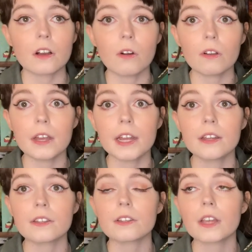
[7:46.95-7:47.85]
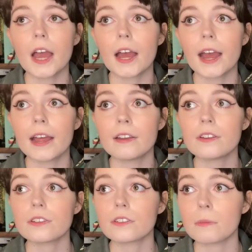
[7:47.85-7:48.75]
Coriolanus
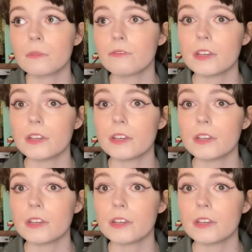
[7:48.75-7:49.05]
and some of